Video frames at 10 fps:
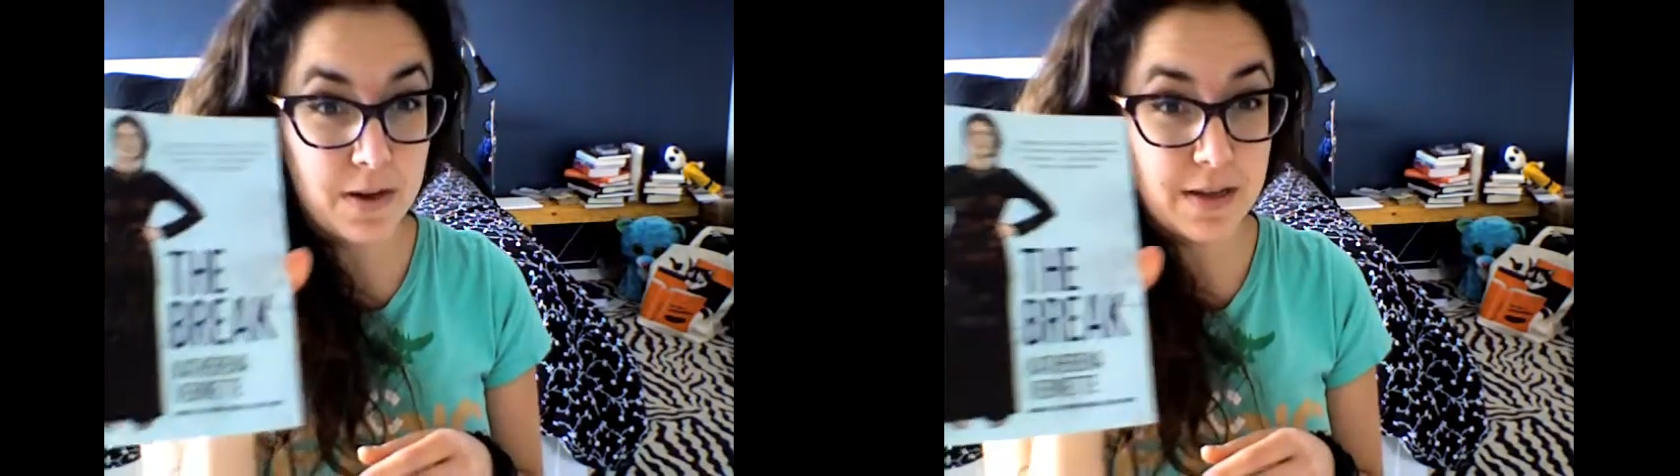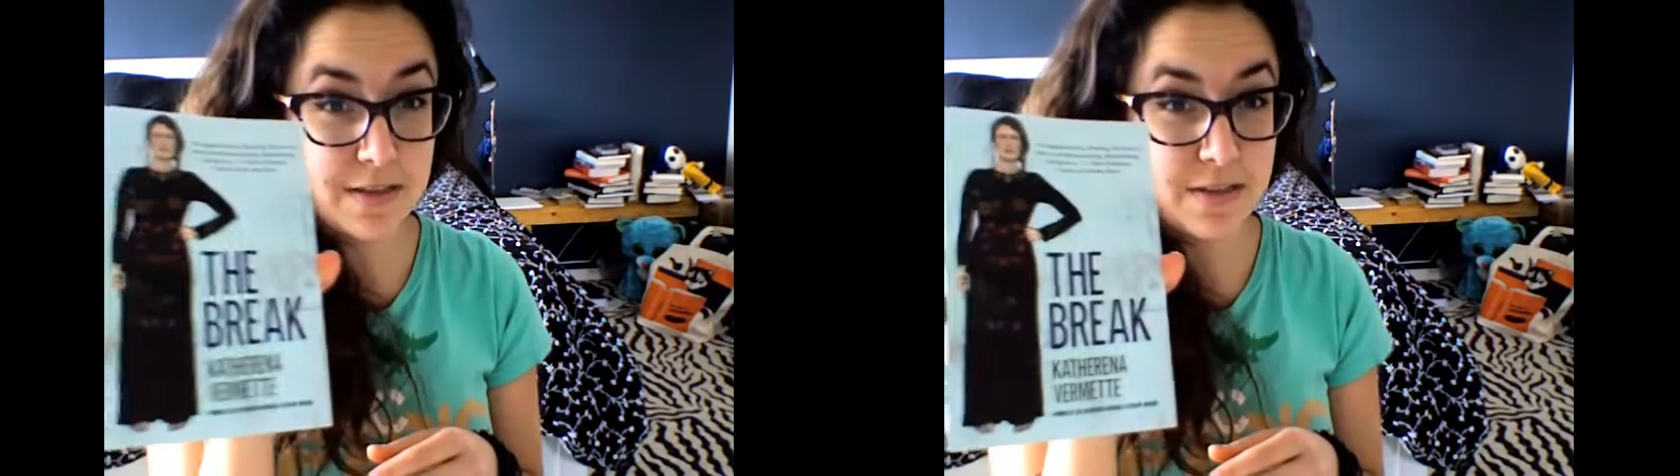
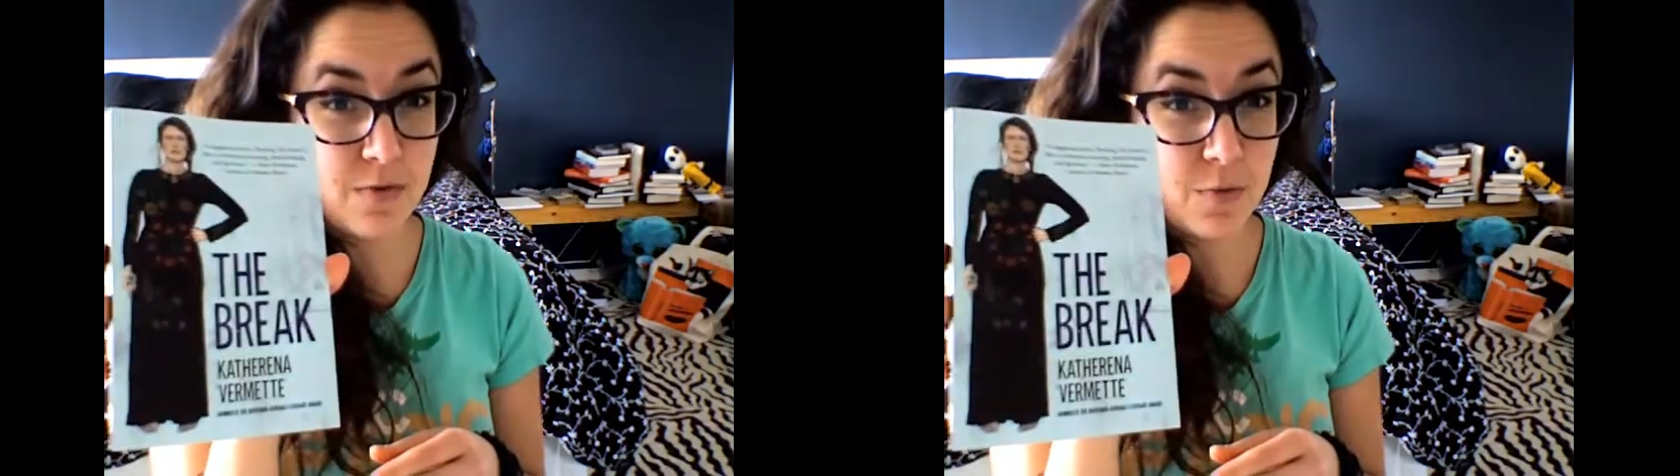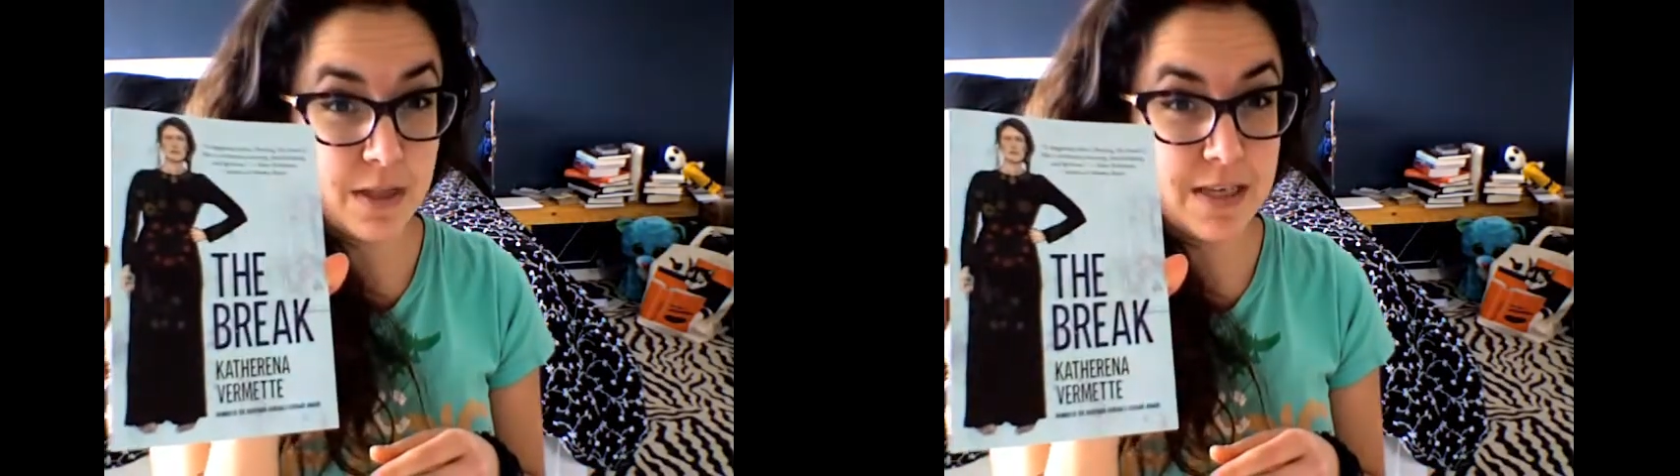It's
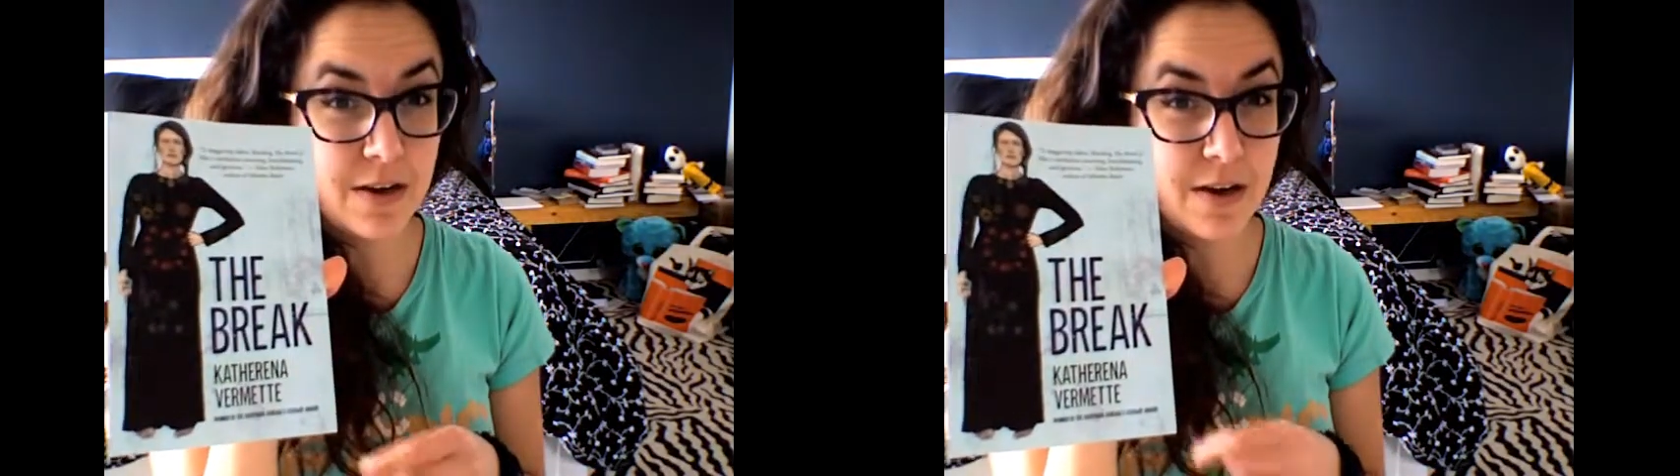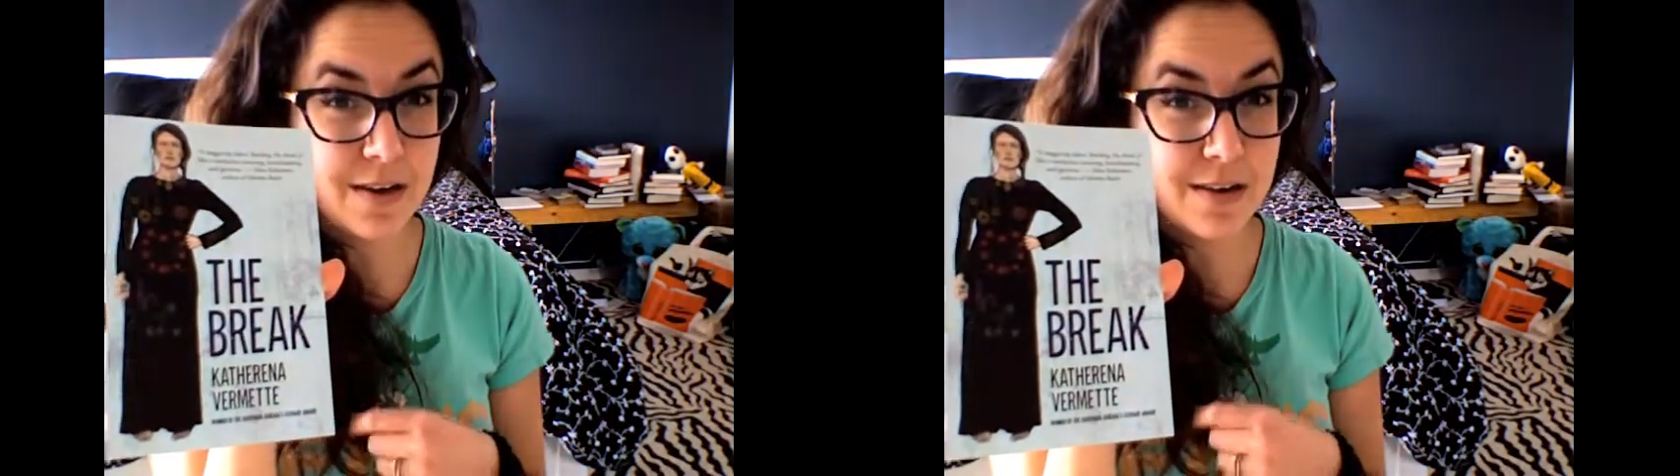really
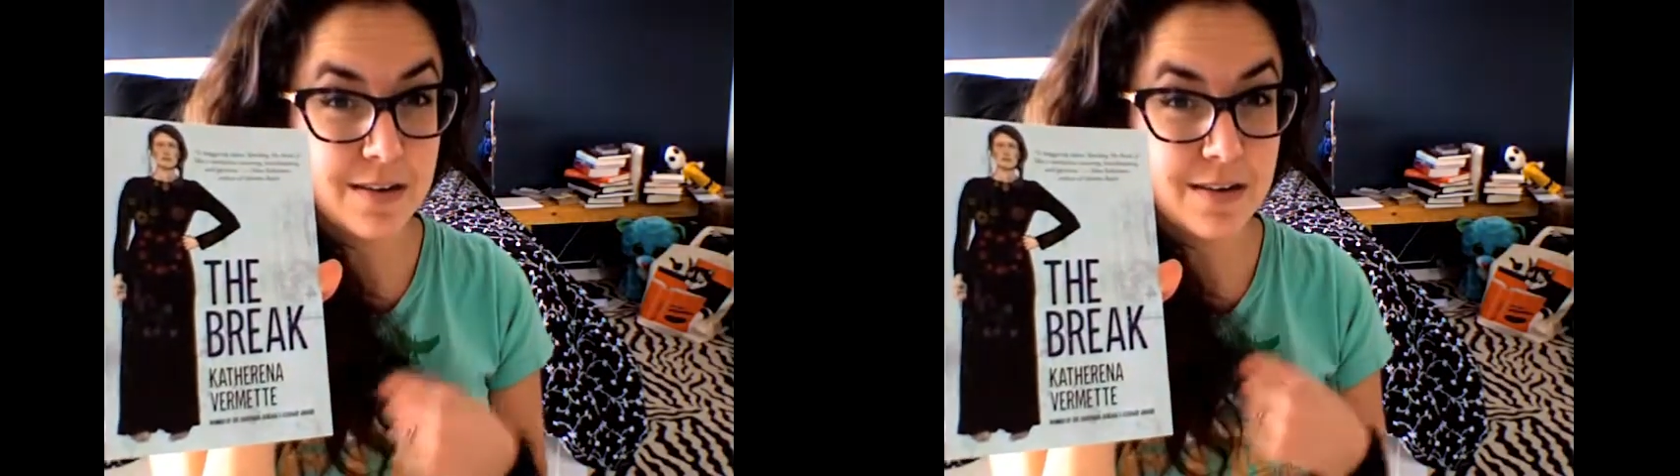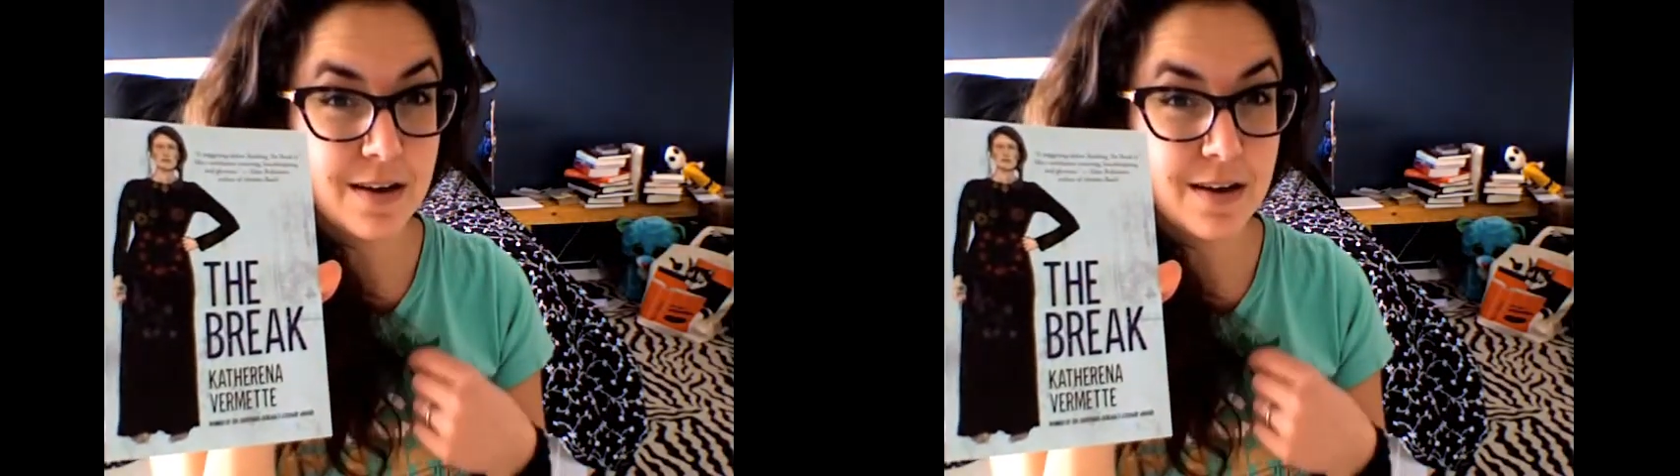dark.